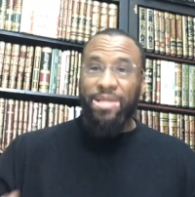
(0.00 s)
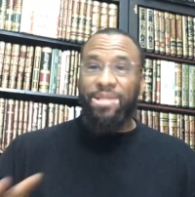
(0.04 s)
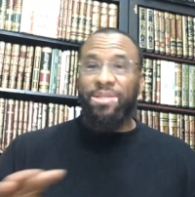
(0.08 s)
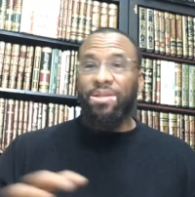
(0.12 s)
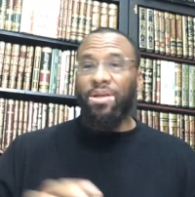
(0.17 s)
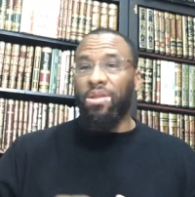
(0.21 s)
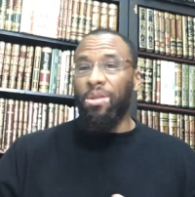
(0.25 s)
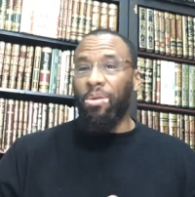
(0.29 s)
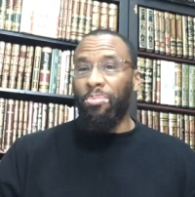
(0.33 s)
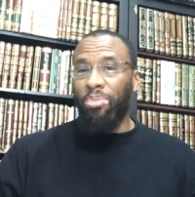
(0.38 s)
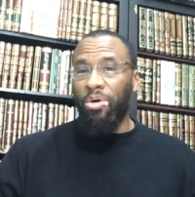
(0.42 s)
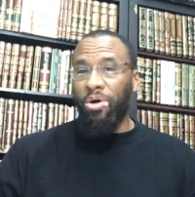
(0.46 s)

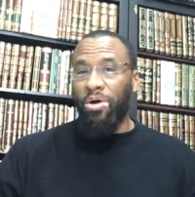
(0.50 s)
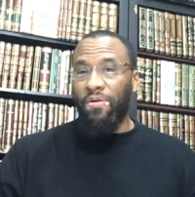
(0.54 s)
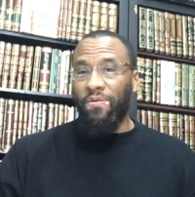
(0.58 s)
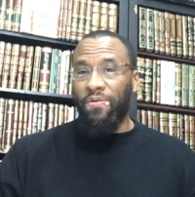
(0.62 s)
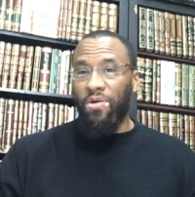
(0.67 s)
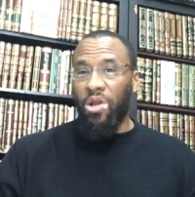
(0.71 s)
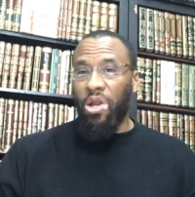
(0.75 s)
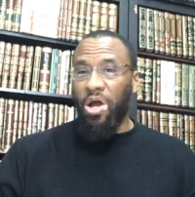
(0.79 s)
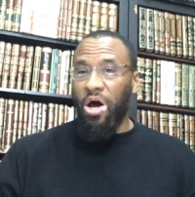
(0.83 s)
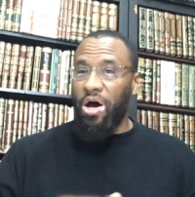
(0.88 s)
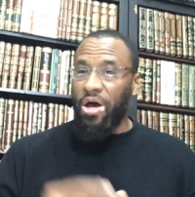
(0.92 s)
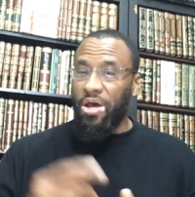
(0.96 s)
based on the
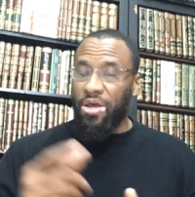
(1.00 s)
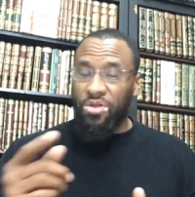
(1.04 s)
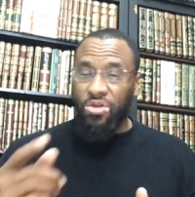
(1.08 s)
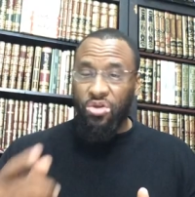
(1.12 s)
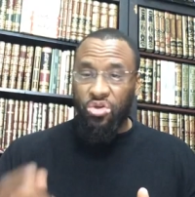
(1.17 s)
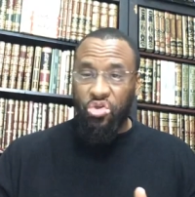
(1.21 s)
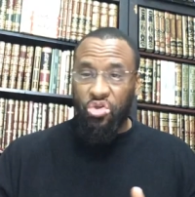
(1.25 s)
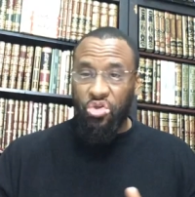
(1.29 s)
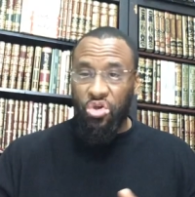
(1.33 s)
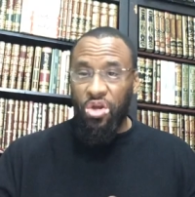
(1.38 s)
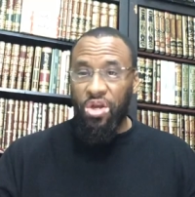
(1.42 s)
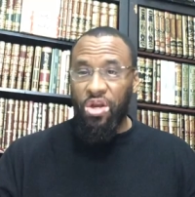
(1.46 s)
book of
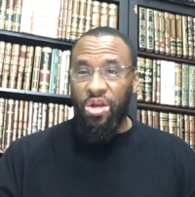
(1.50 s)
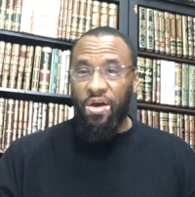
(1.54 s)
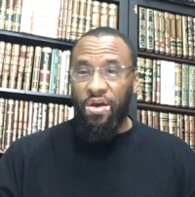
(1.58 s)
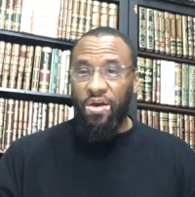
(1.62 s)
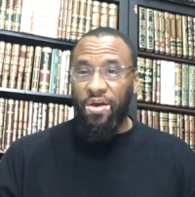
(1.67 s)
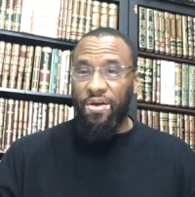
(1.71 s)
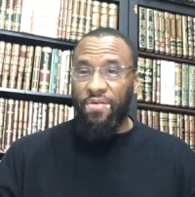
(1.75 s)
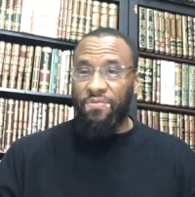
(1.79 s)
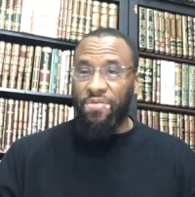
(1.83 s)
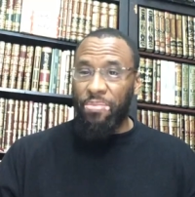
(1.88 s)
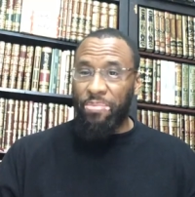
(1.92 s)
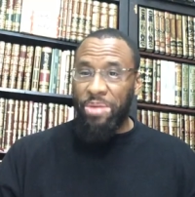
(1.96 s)
Allah and the
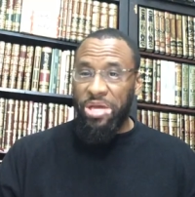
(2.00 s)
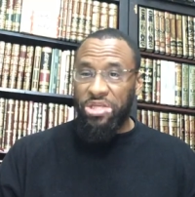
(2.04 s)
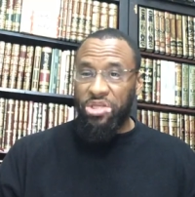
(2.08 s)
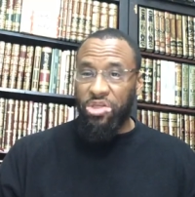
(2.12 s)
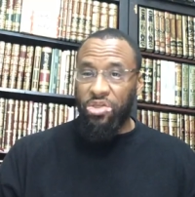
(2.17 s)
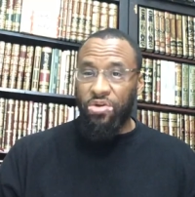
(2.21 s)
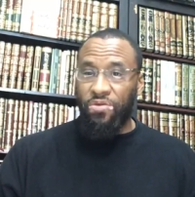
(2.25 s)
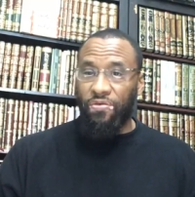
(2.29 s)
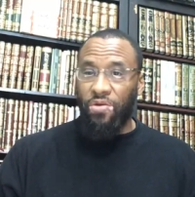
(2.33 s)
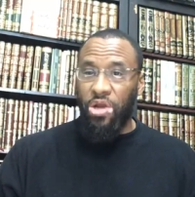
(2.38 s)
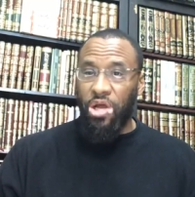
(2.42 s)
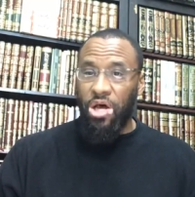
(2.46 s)
sunnah of the
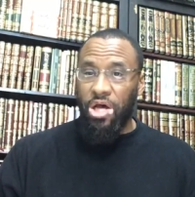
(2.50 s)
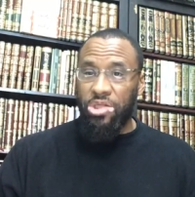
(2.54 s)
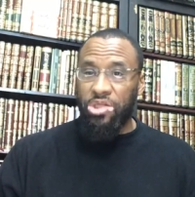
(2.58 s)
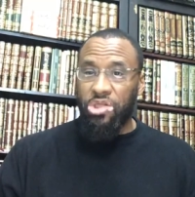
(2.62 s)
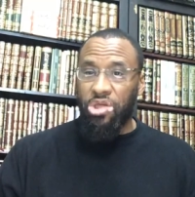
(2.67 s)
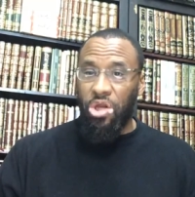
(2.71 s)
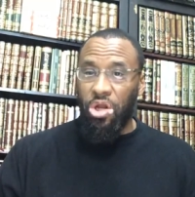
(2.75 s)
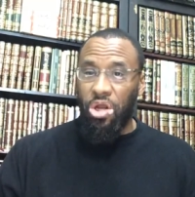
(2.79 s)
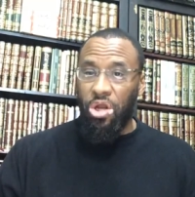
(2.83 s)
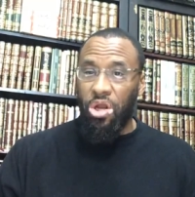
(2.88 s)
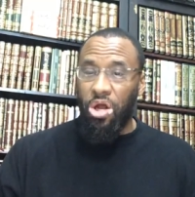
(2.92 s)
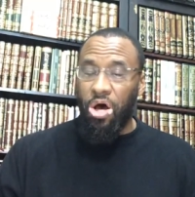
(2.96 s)
messenger of
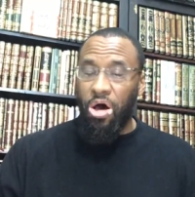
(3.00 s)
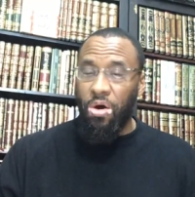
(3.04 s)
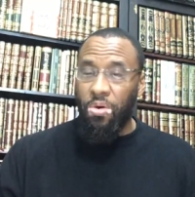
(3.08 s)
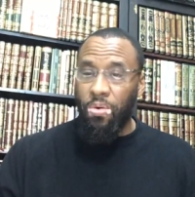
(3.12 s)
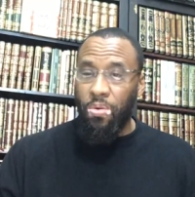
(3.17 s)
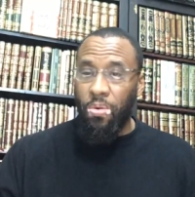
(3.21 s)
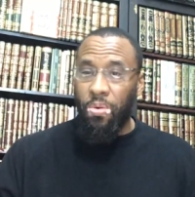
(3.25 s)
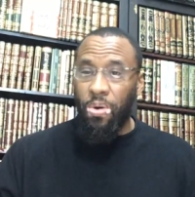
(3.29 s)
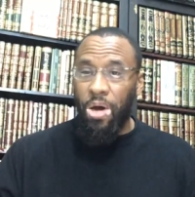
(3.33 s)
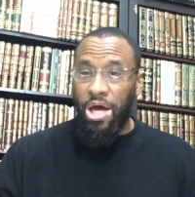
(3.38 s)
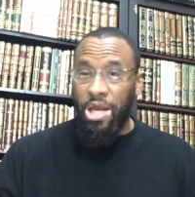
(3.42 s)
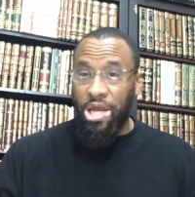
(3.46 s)
Allah
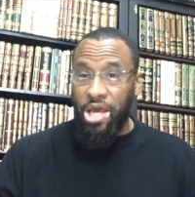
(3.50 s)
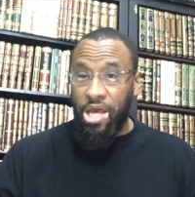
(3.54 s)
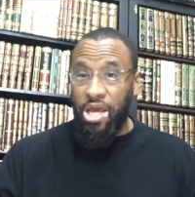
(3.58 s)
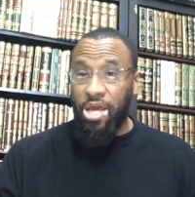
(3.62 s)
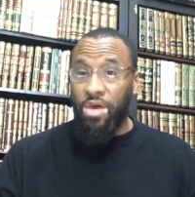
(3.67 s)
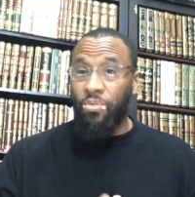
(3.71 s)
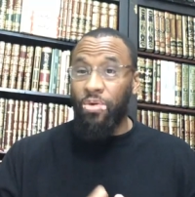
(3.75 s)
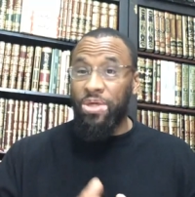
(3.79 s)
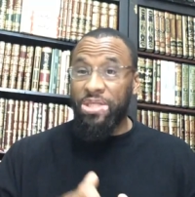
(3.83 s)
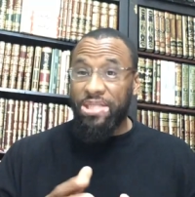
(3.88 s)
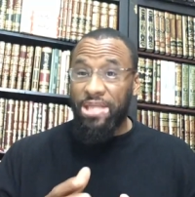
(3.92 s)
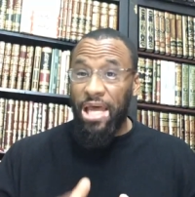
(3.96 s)
sallallahu
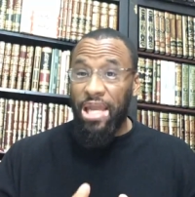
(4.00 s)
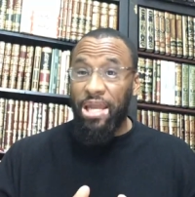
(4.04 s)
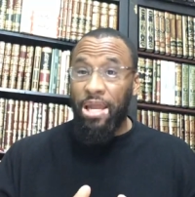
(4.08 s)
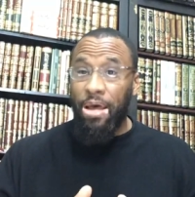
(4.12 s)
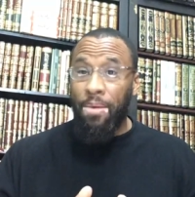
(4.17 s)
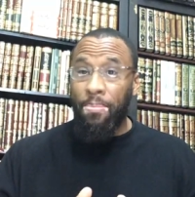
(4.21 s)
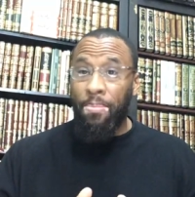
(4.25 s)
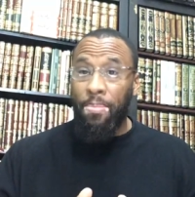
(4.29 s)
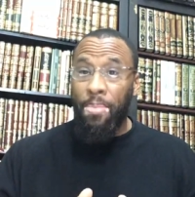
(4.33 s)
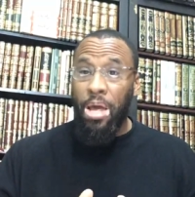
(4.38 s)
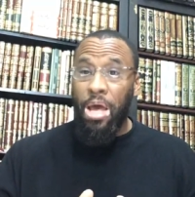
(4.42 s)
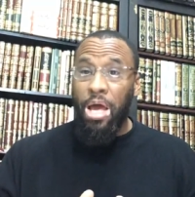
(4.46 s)
alaihi
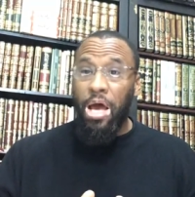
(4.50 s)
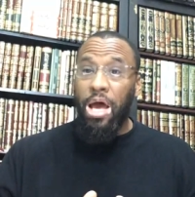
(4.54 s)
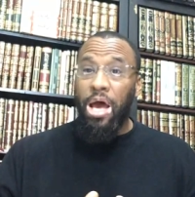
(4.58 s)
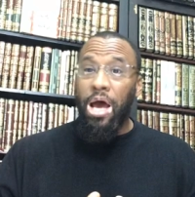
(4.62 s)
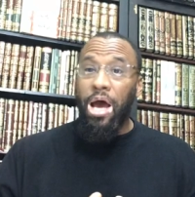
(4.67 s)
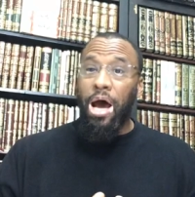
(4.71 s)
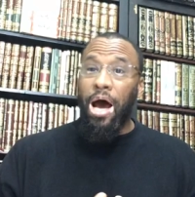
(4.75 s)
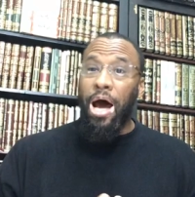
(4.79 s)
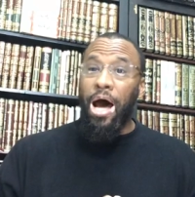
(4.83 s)
wasallam,